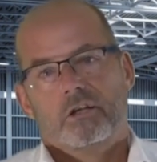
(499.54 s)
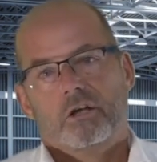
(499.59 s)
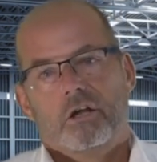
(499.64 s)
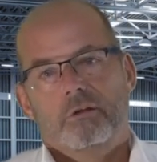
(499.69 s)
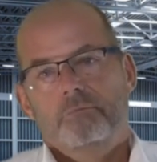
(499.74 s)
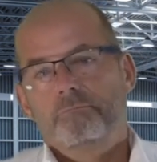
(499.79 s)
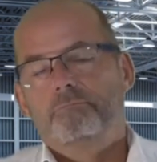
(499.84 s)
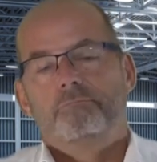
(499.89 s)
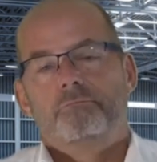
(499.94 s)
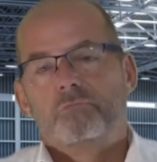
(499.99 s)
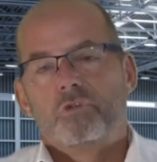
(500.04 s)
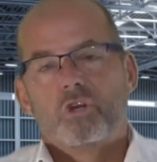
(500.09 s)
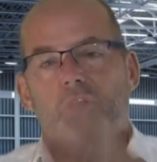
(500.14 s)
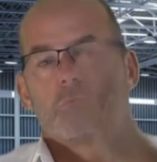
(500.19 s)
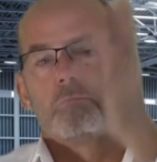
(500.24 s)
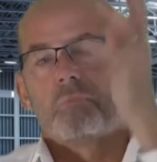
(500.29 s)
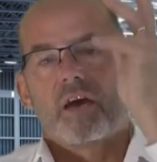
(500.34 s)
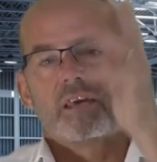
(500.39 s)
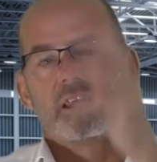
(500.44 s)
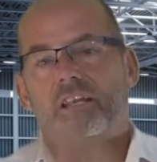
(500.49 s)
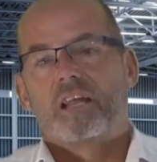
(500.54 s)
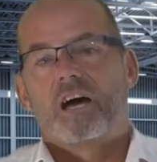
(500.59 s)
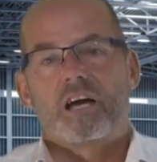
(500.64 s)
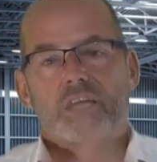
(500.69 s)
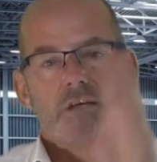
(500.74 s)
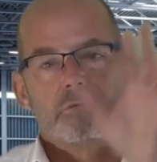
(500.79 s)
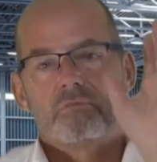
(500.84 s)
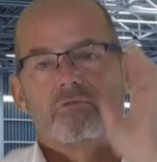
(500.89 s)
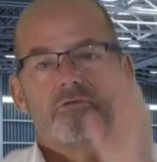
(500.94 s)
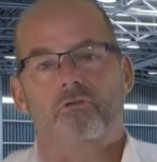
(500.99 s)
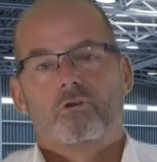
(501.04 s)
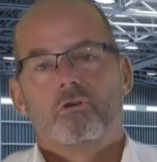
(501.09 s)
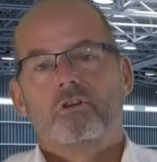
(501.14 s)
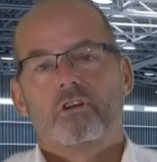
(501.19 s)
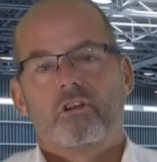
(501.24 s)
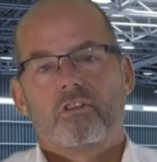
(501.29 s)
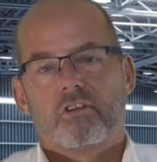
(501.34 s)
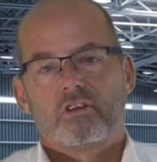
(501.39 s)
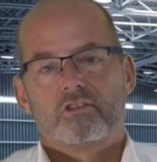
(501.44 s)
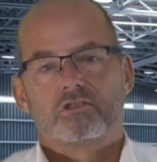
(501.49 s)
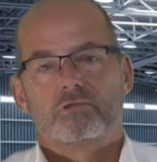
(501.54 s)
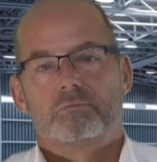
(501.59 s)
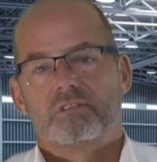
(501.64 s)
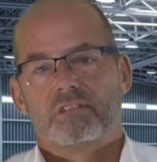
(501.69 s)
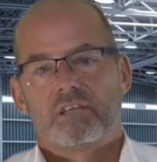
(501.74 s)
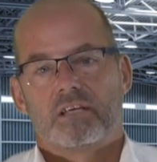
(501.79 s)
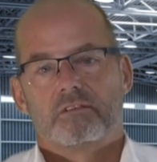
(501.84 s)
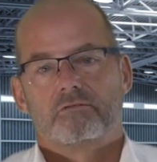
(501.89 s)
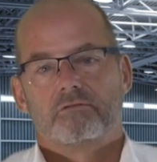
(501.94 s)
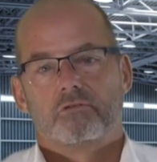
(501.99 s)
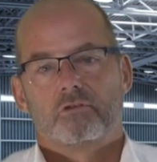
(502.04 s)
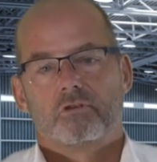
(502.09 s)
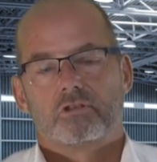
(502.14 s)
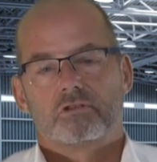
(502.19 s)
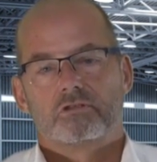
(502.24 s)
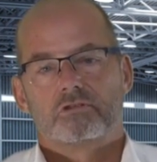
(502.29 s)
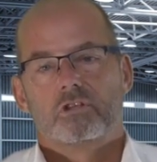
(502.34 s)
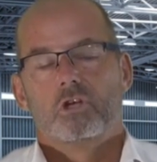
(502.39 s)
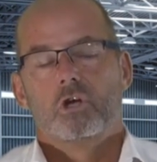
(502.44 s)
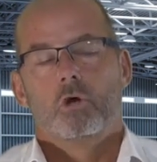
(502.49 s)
you can make an argument for all of those to be done first.